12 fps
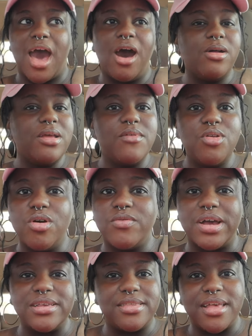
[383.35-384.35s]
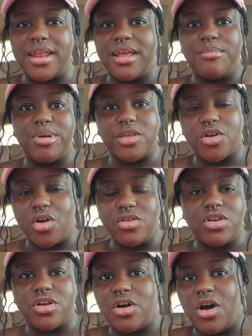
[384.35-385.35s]
I don't even know if I said it, but the girls
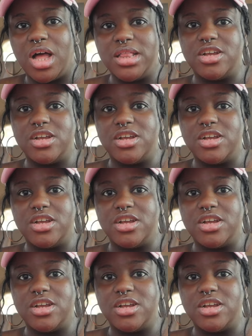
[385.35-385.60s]
are gone.